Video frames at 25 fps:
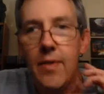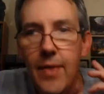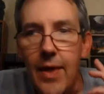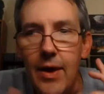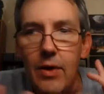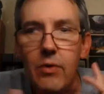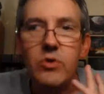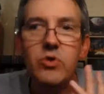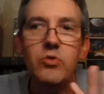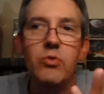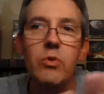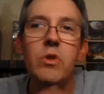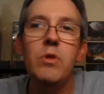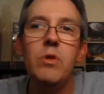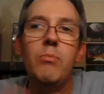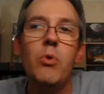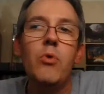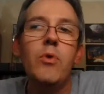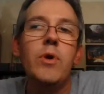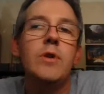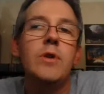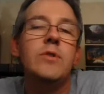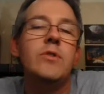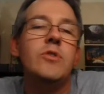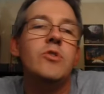That was one of the
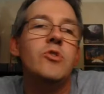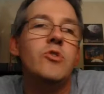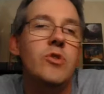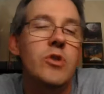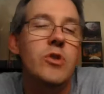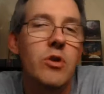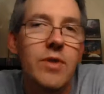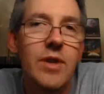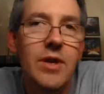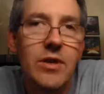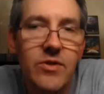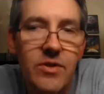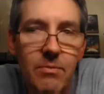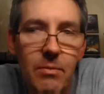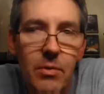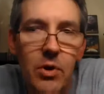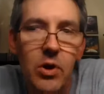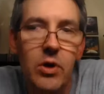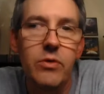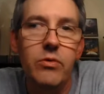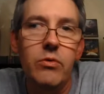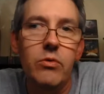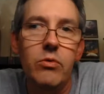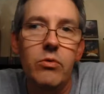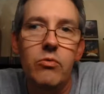points, you know, that some
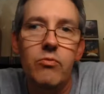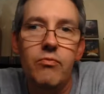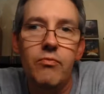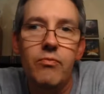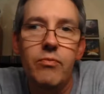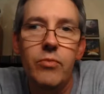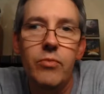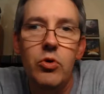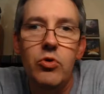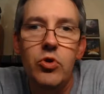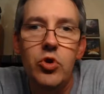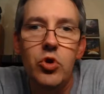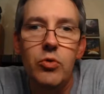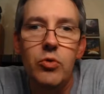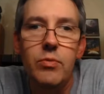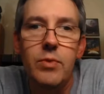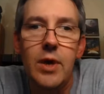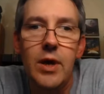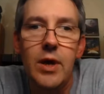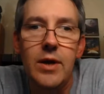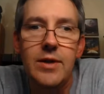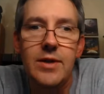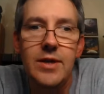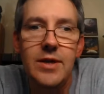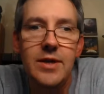other YouTube
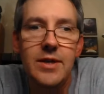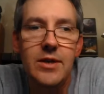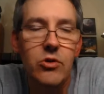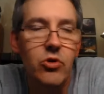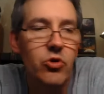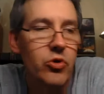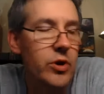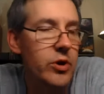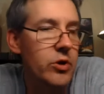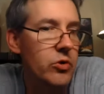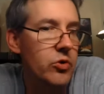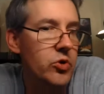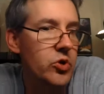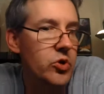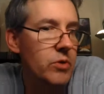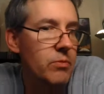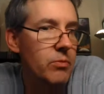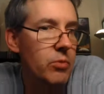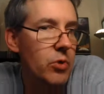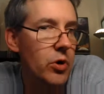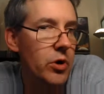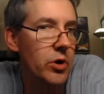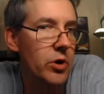content creators had